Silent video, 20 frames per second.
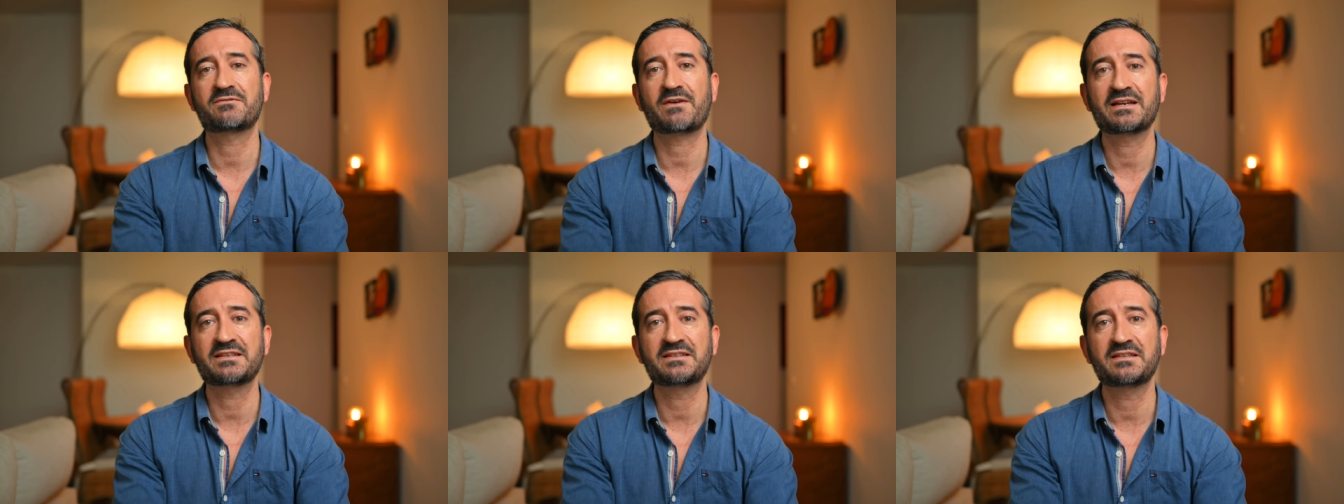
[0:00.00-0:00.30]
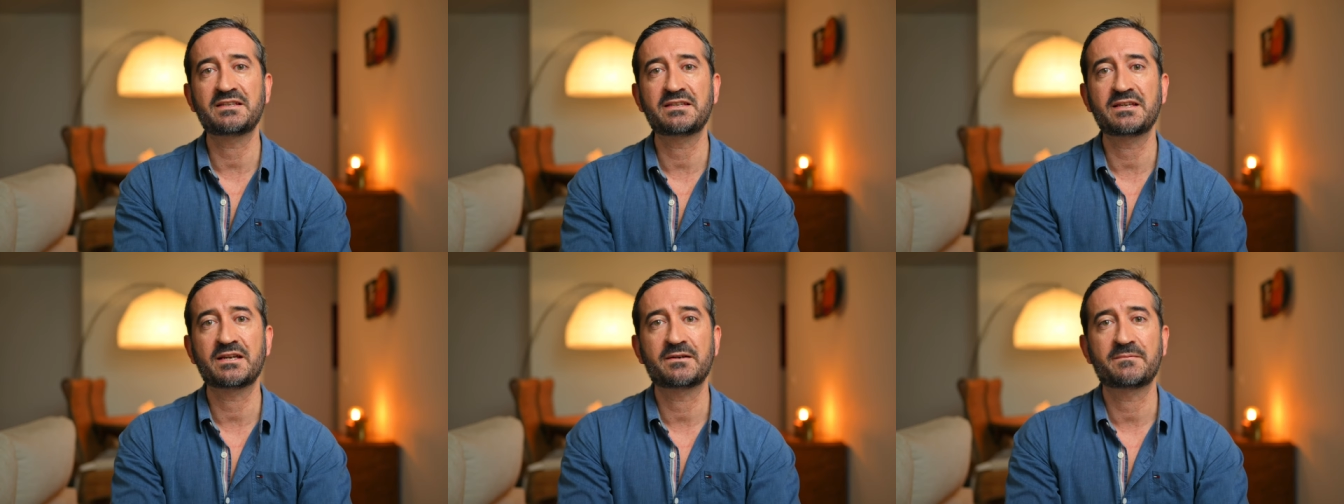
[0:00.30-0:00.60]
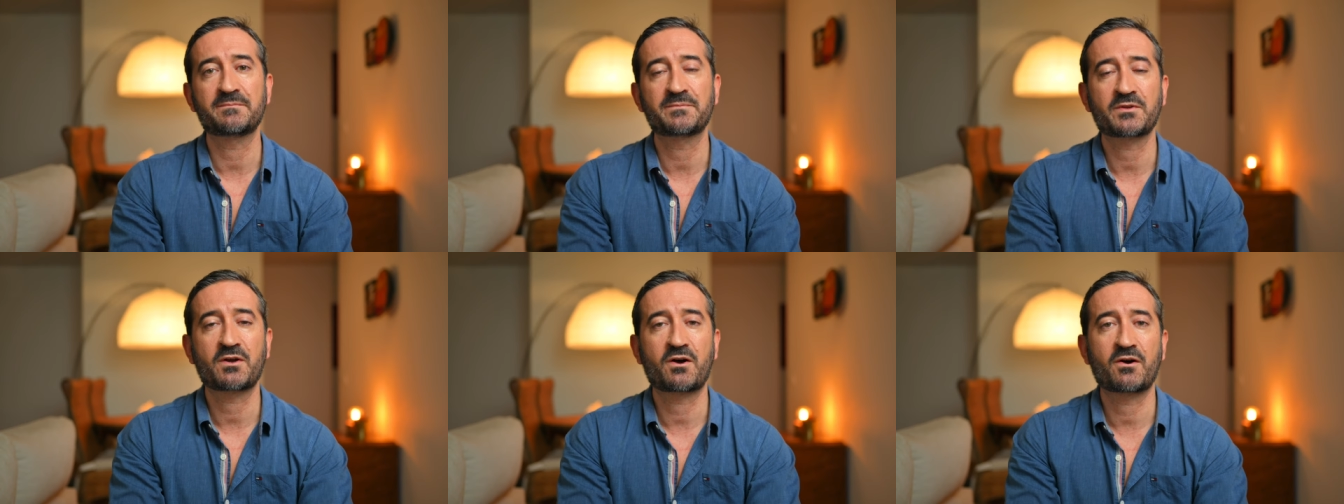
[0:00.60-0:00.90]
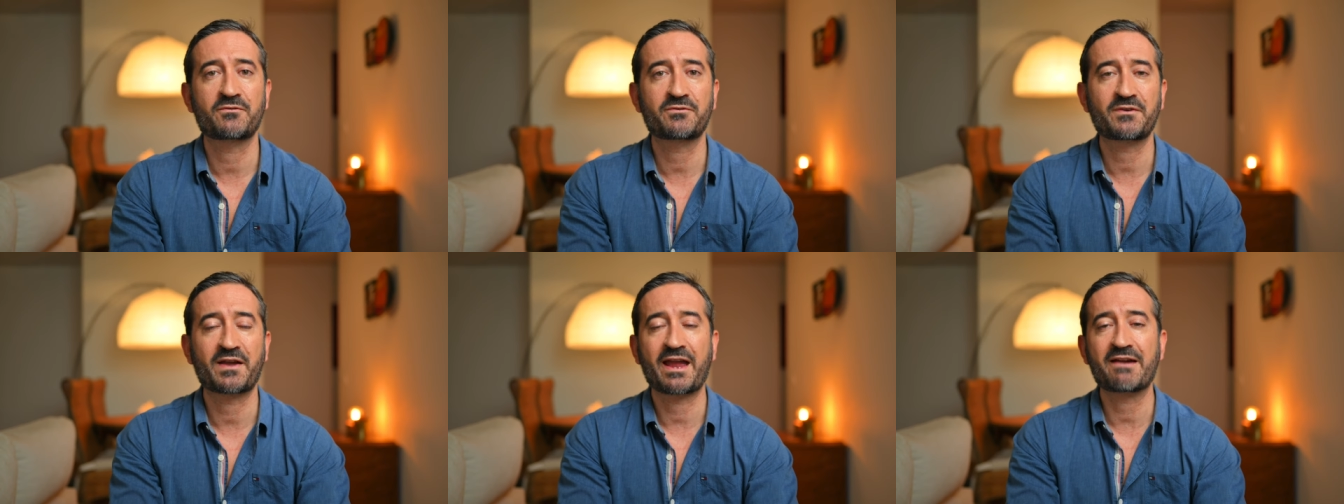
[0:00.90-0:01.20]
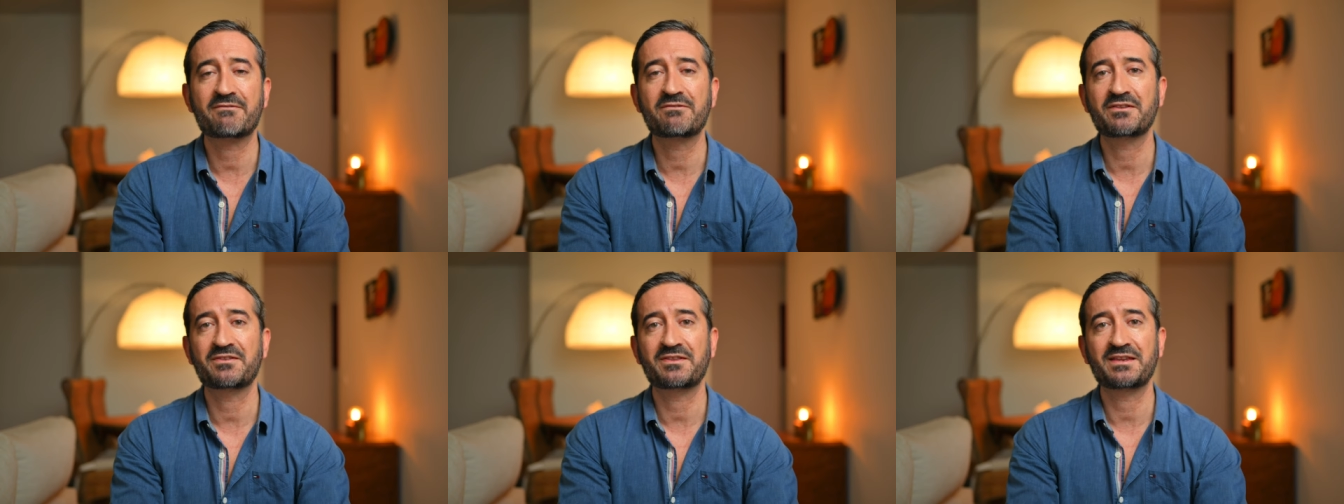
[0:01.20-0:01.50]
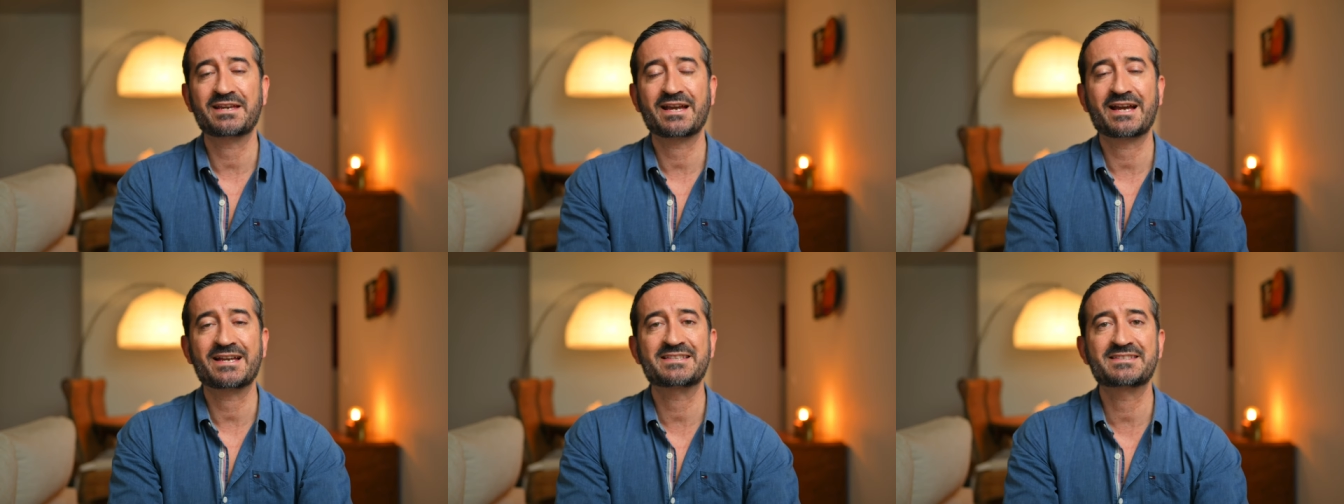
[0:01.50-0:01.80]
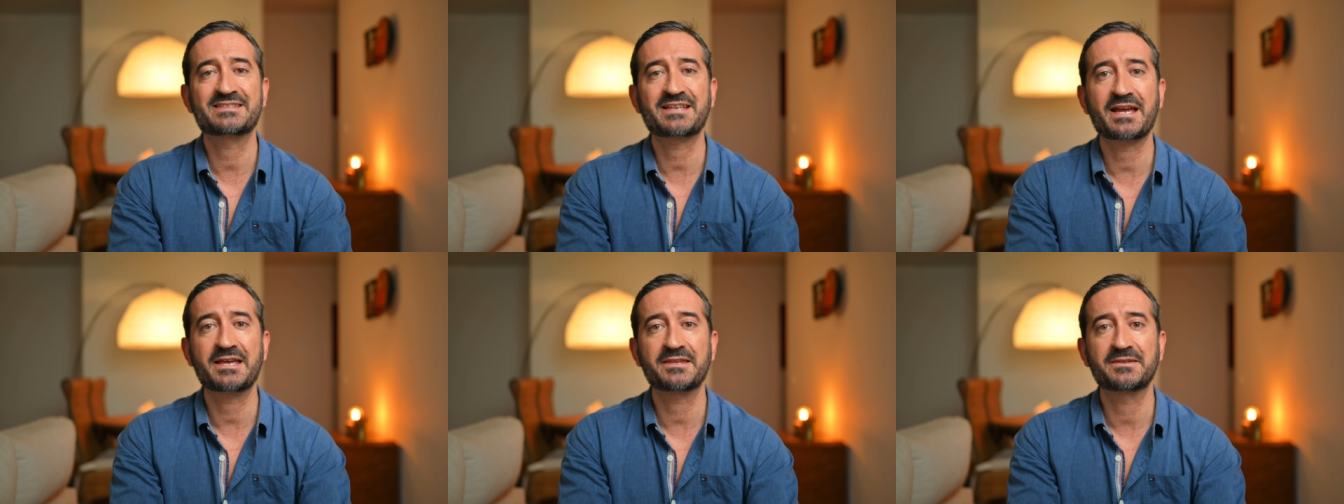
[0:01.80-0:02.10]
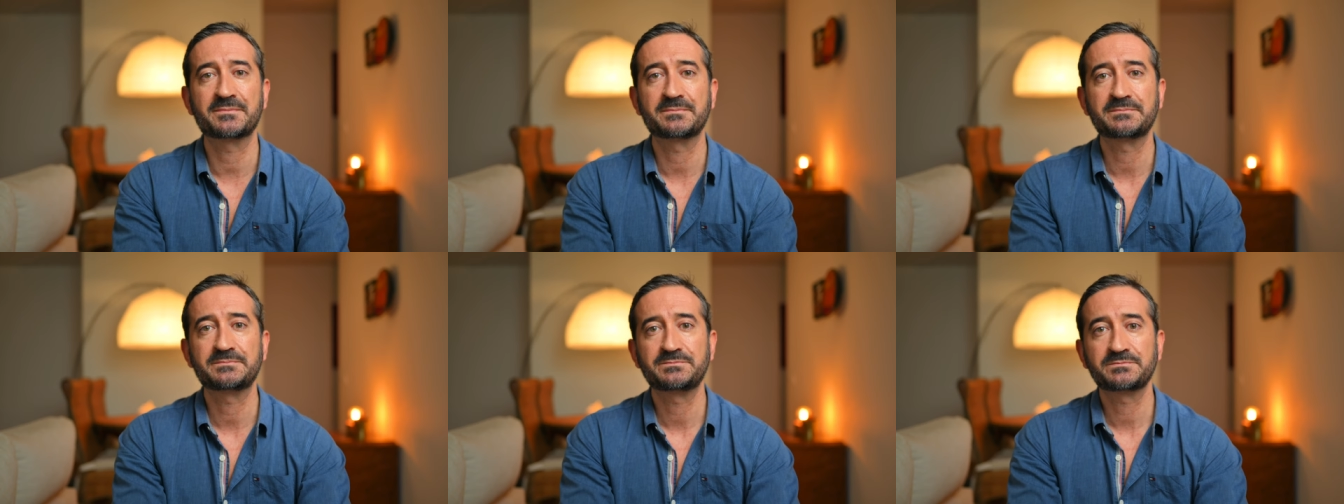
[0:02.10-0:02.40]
idea of everything I said,